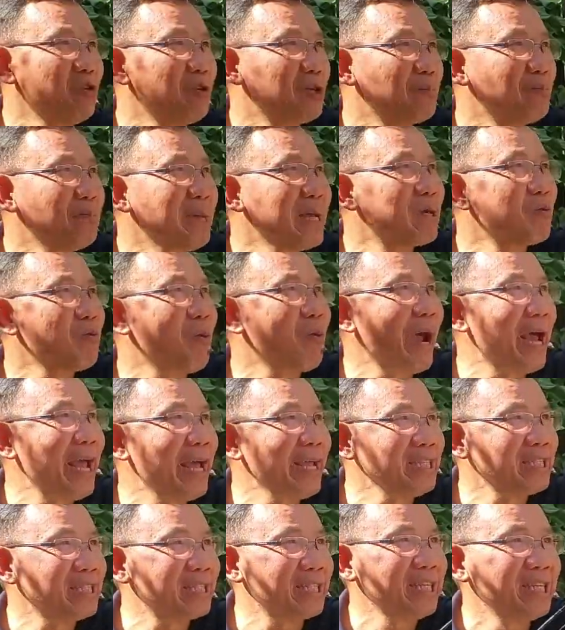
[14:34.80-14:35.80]
a big
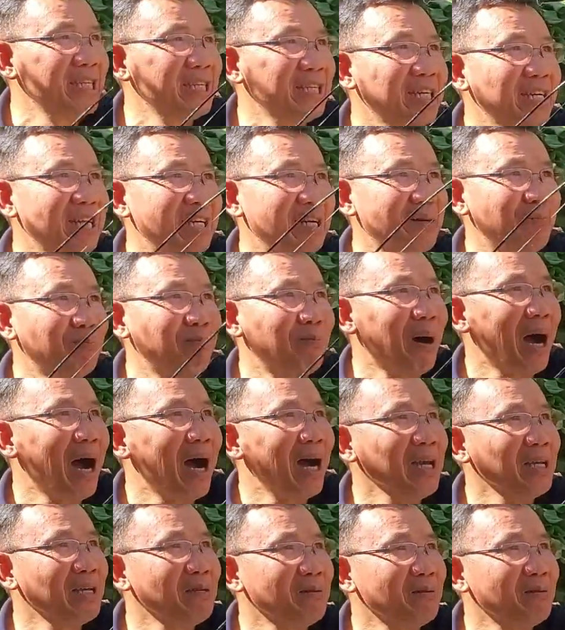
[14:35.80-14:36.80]
weight,
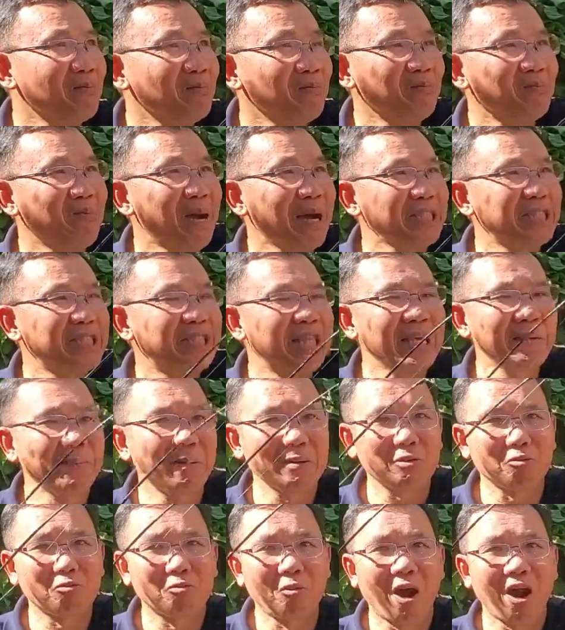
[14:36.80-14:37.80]
my tip of
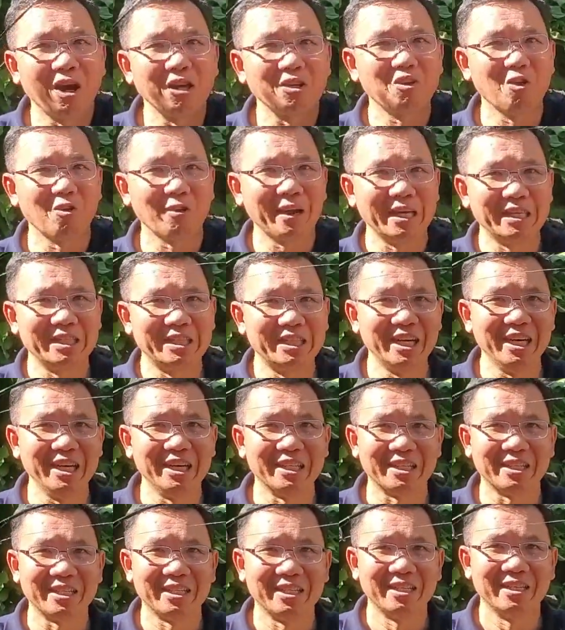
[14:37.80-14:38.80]
the rod go like this.
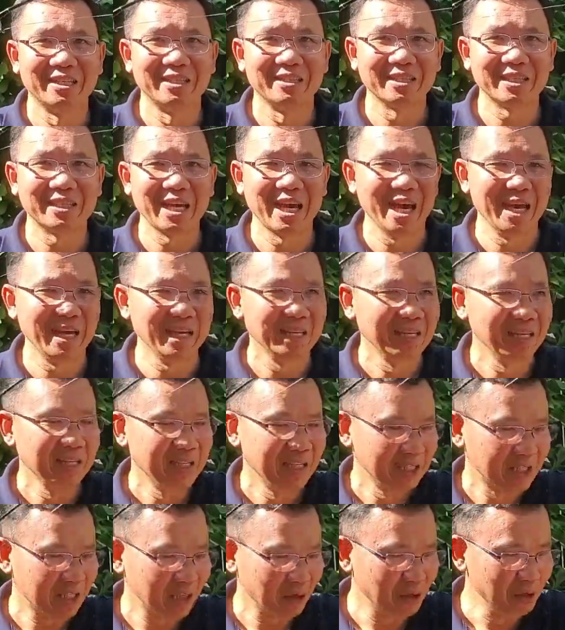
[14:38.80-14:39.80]
Okay,
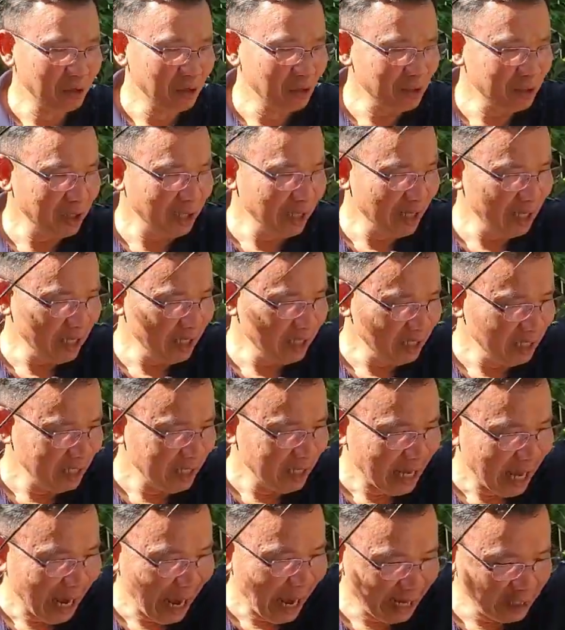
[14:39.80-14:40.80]
so usually
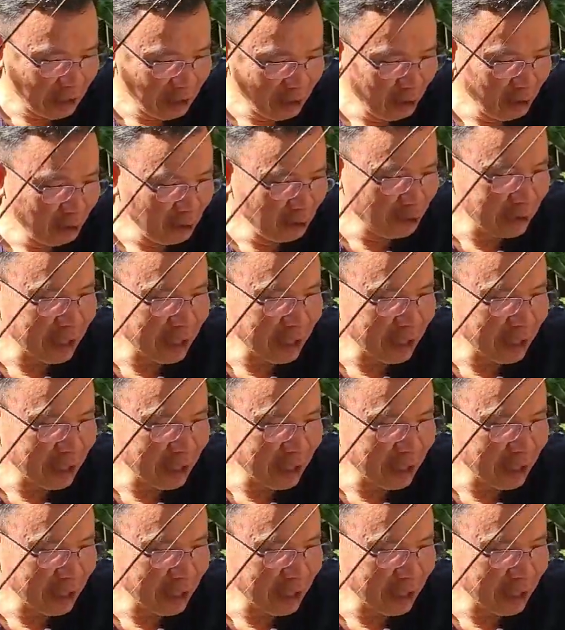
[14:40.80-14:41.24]
I use